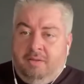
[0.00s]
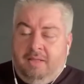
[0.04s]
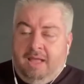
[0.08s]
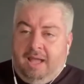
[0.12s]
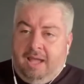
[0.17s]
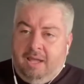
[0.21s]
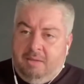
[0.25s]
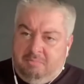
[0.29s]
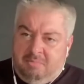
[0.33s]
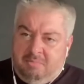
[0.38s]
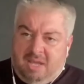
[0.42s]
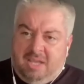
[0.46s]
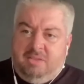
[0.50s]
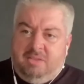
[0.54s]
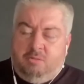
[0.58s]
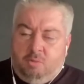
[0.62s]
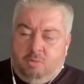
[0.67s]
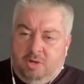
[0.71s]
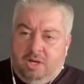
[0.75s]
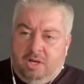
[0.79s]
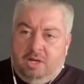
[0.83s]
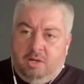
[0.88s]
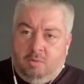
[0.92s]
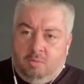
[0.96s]
I might
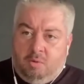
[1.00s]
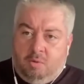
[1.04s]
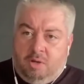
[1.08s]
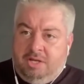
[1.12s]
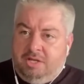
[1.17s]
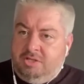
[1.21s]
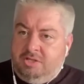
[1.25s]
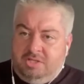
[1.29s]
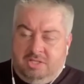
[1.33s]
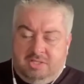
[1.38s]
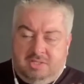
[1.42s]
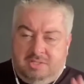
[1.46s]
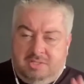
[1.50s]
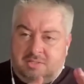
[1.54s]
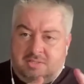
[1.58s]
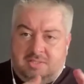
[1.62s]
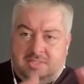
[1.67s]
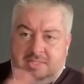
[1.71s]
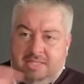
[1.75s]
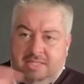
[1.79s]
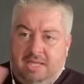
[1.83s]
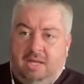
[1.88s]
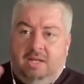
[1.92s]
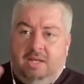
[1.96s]
really want to
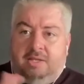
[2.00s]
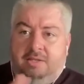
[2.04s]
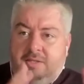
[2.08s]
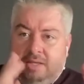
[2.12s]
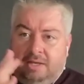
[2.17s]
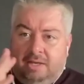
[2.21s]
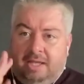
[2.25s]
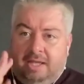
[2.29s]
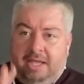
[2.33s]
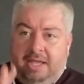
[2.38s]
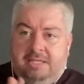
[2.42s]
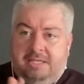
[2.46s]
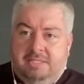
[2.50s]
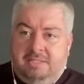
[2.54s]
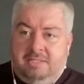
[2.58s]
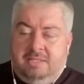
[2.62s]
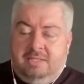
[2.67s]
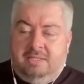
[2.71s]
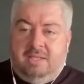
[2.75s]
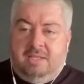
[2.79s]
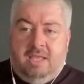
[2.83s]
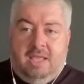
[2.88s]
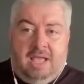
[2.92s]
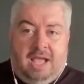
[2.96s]
just sell it and
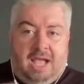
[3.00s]
exit.